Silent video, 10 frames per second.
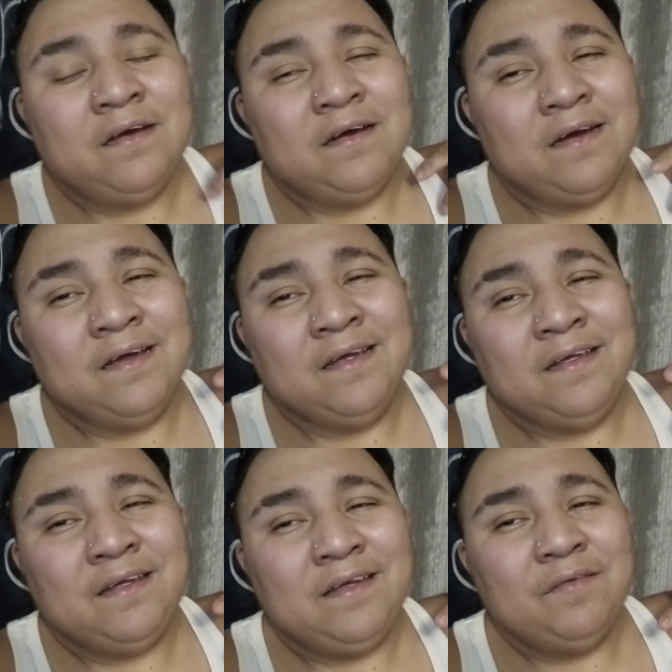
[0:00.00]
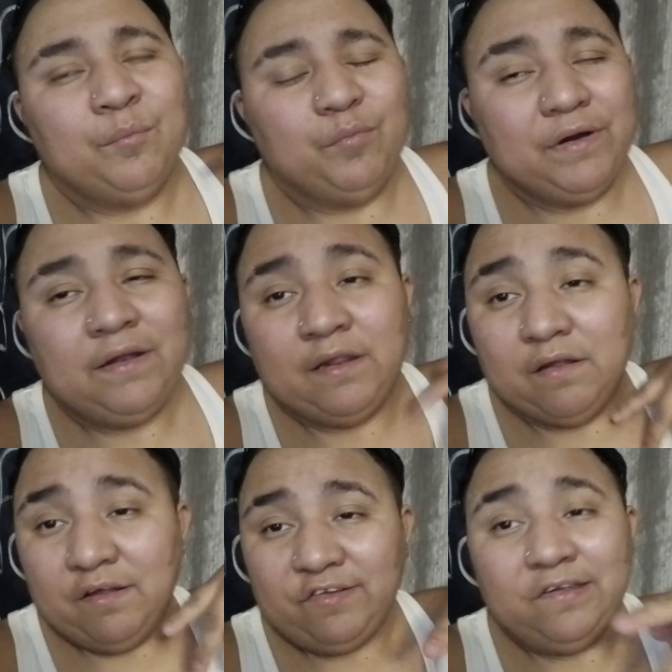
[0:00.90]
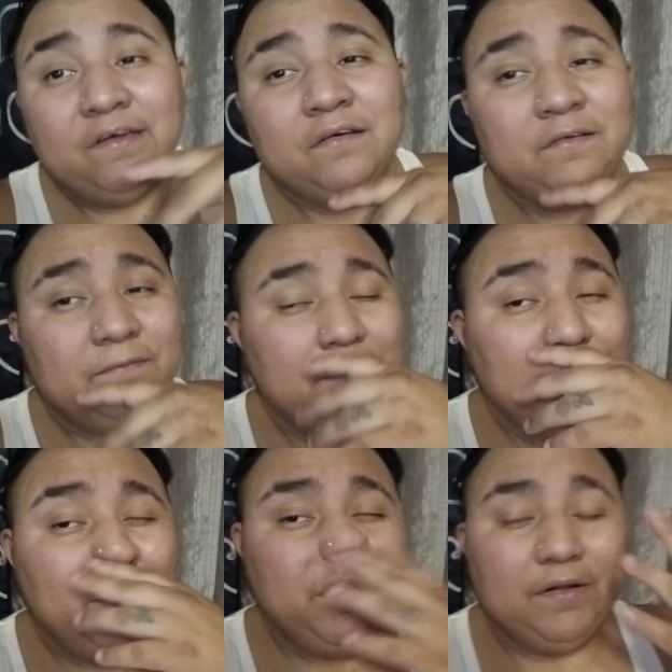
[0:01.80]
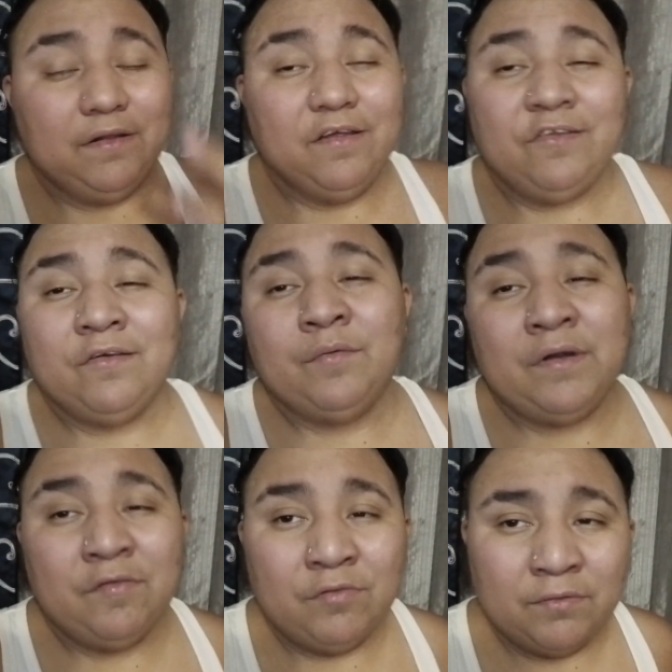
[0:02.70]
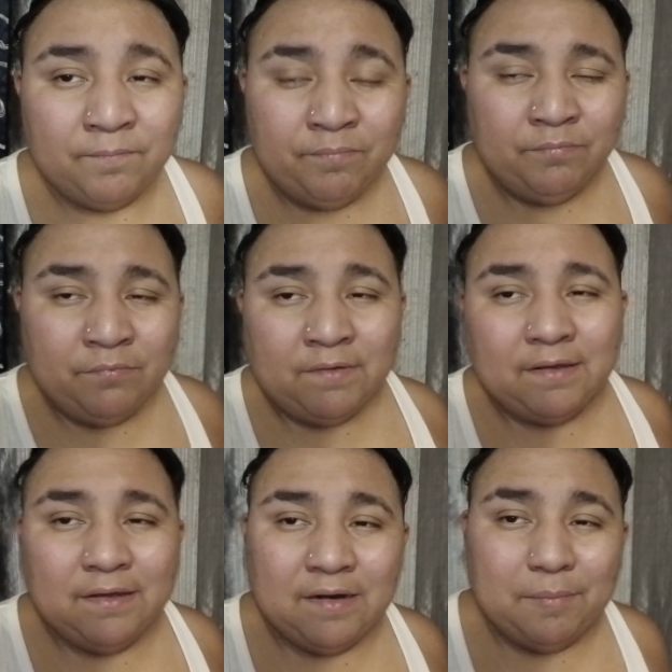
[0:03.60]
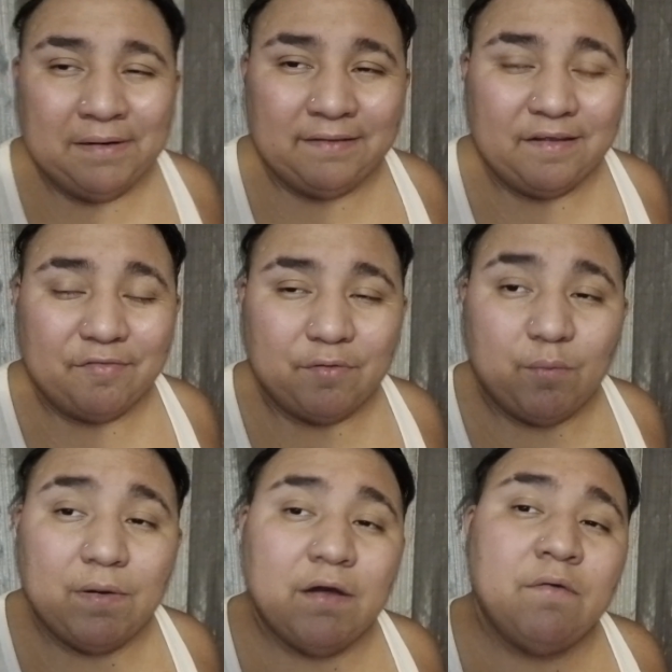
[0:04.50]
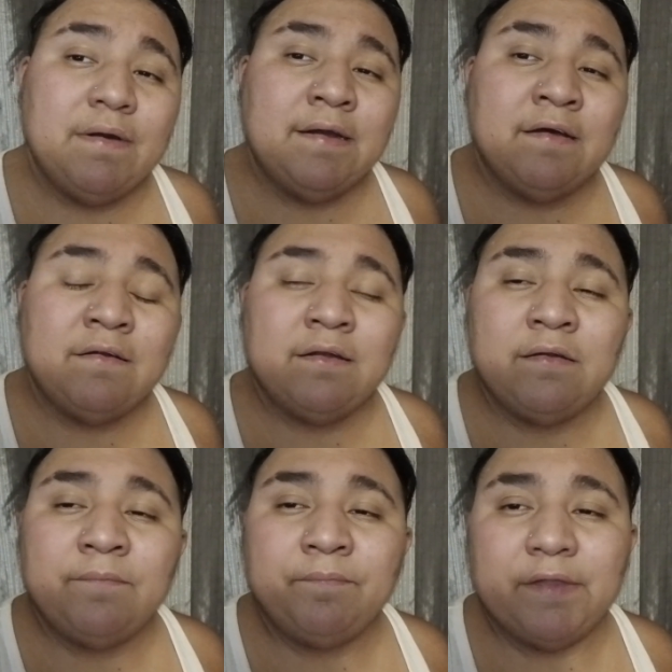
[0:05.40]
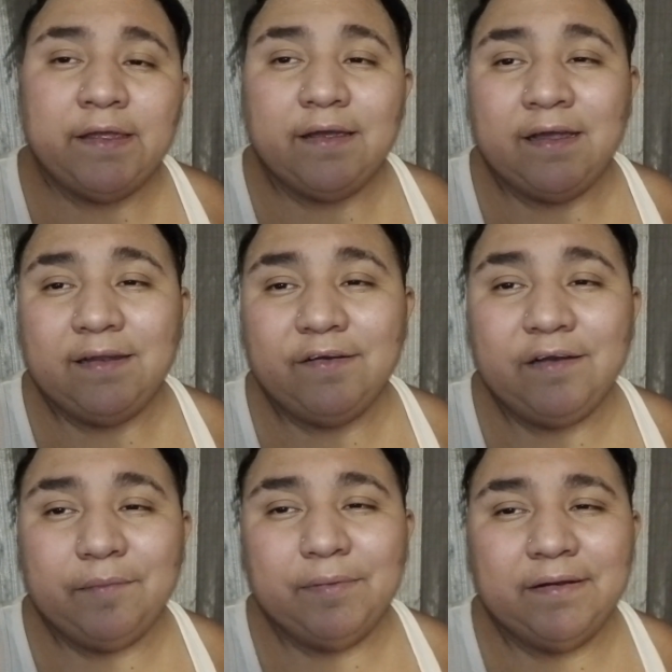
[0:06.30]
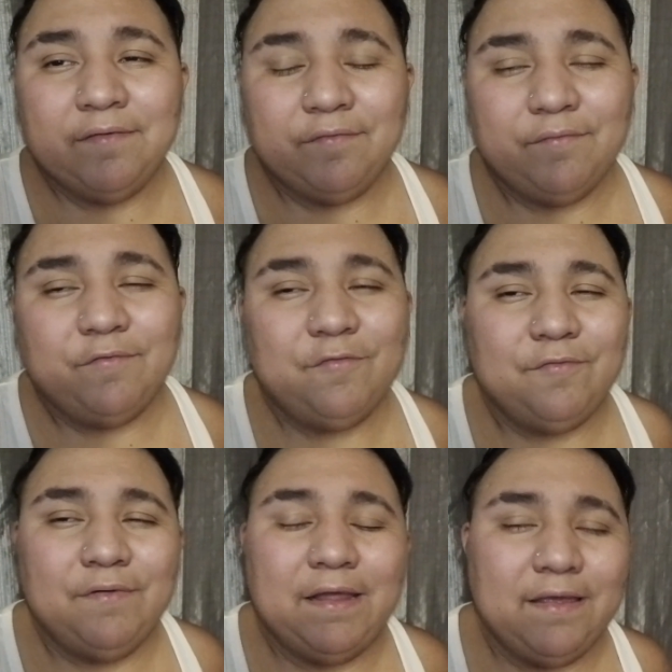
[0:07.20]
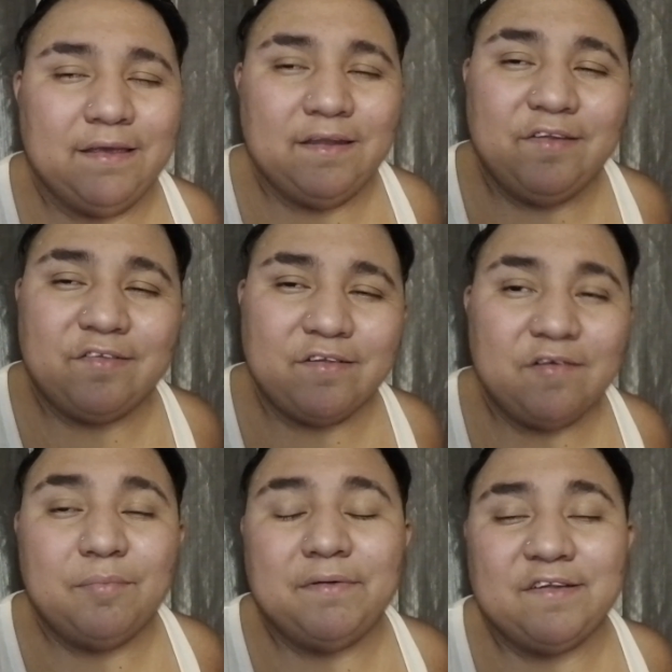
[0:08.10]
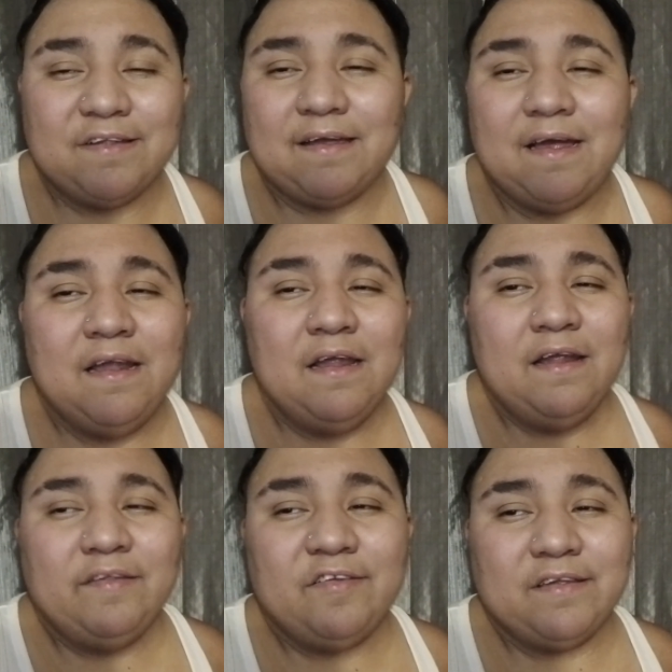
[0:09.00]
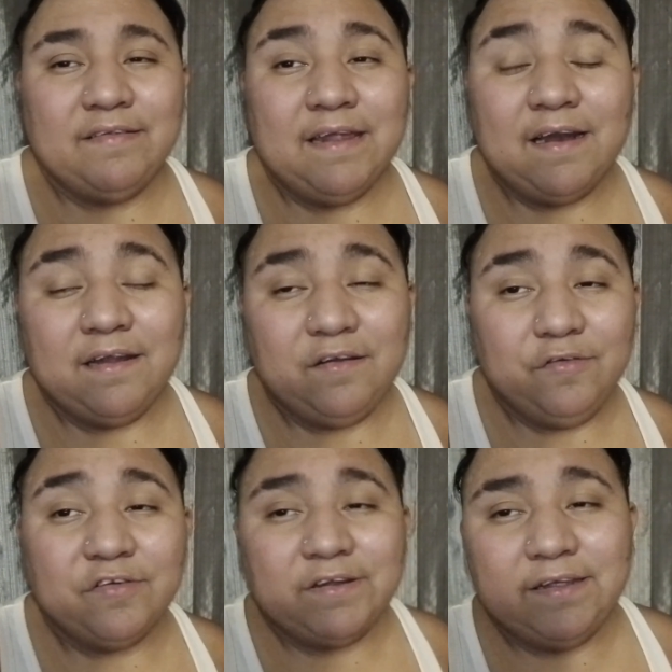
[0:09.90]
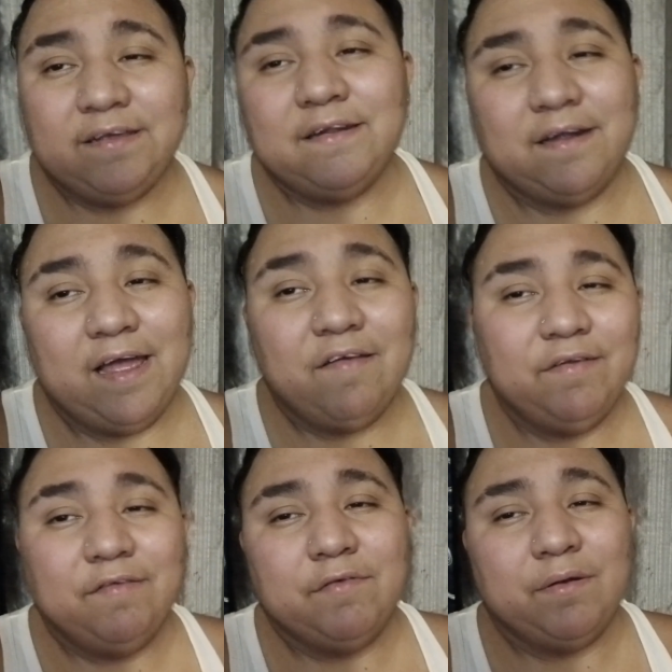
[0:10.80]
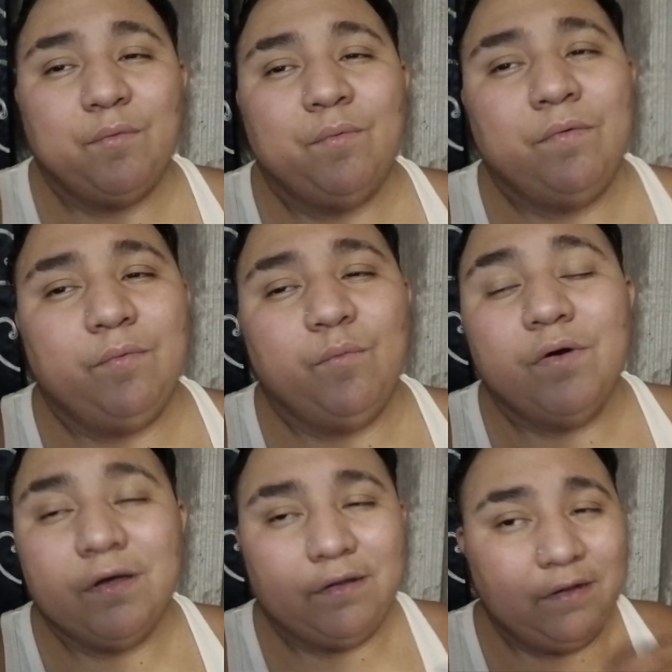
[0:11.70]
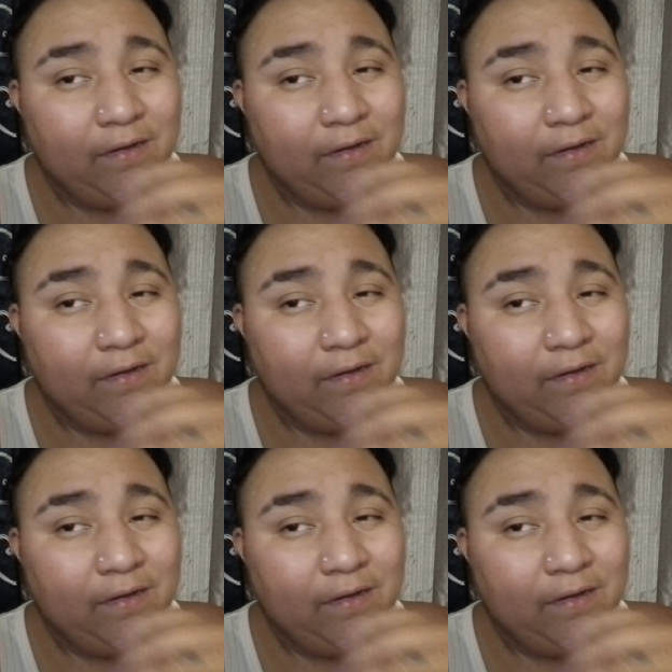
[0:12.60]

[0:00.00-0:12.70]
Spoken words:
I get really nauseous, whatever, and I've been like that for a while right now. Like, I literally been like eating stuff, but it's like the stuff that I usually eat, I haven't even won,